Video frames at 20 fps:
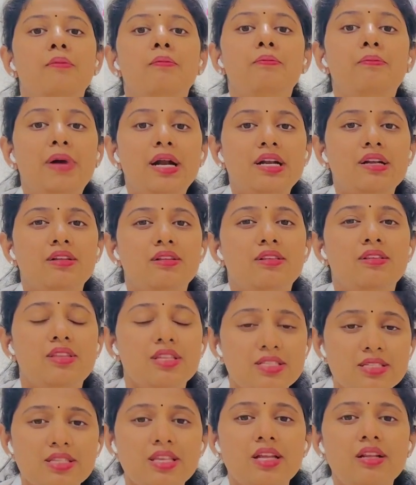but
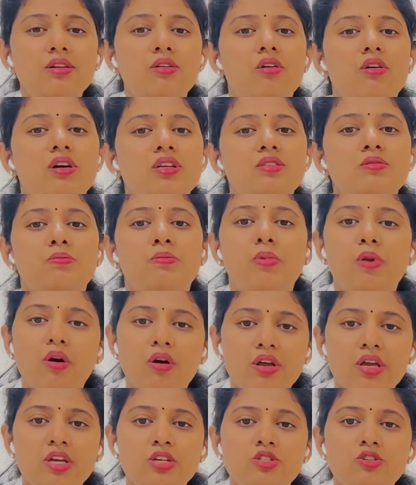this can cause
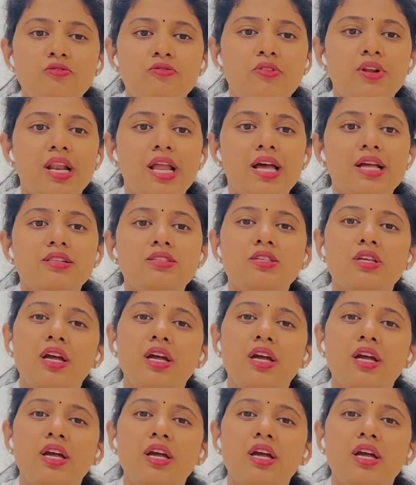blockage of glands